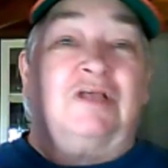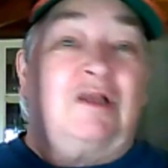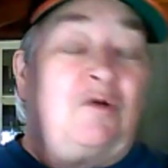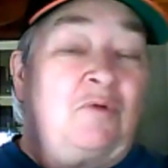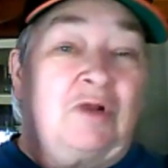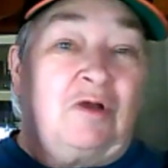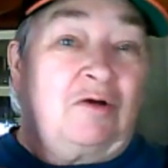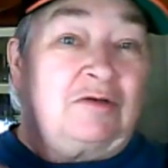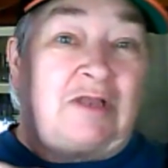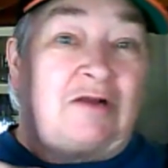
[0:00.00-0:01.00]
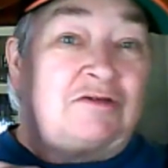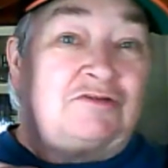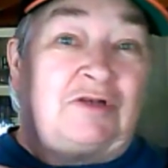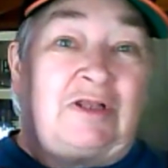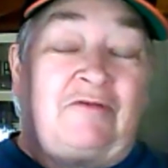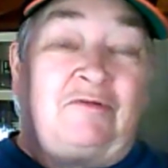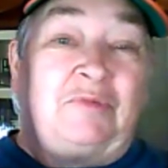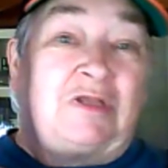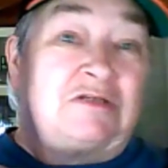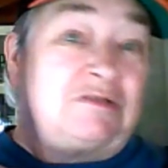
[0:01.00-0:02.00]
They don't want to go down on street level
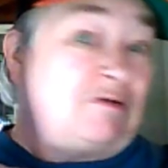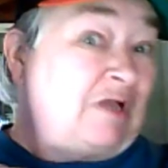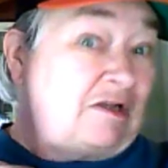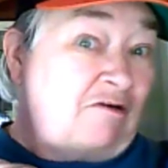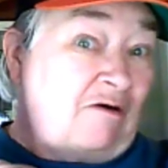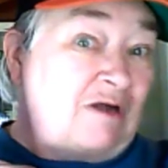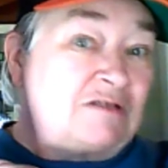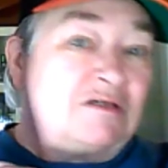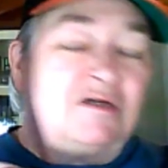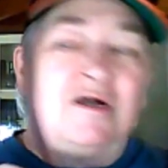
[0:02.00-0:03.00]
because they'll get caught.